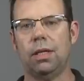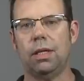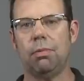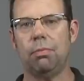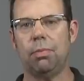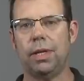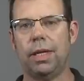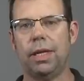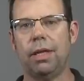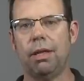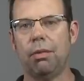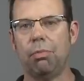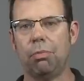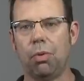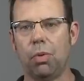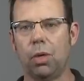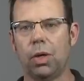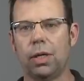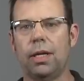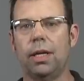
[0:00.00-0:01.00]
the PL
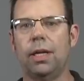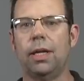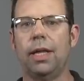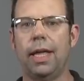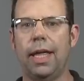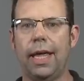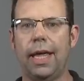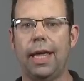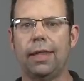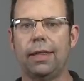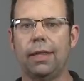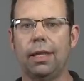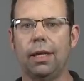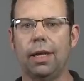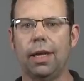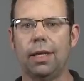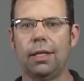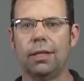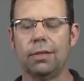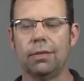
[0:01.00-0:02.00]
port and the
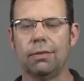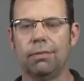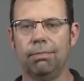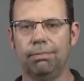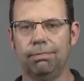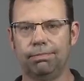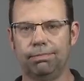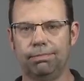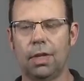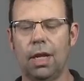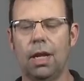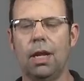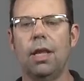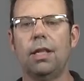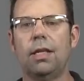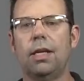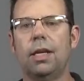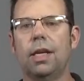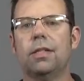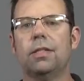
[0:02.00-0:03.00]
lens.
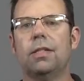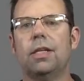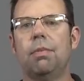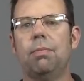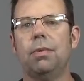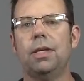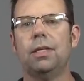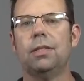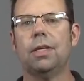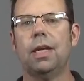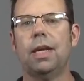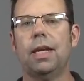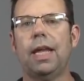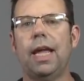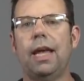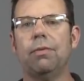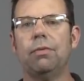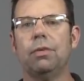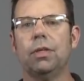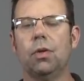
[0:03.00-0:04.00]
The next step is I
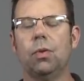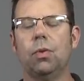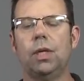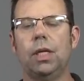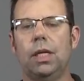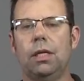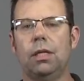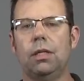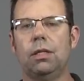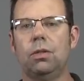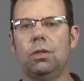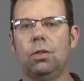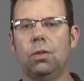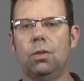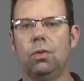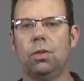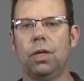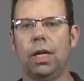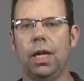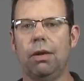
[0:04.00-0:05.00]
have to go
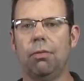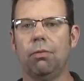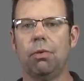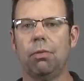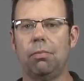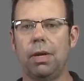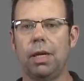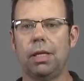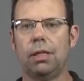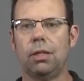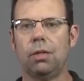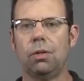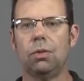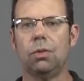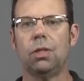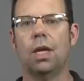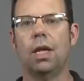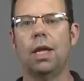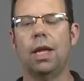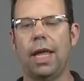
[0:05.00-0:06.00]
into camera
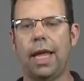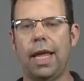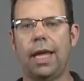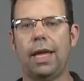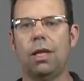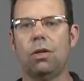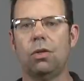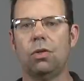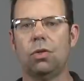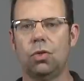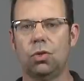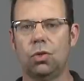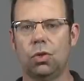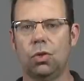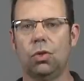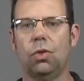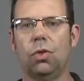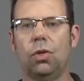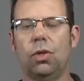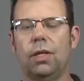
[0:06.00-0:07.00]
menus and
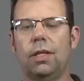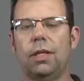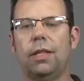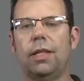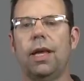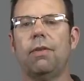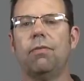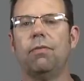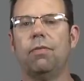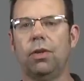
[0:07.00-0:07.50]
turn on that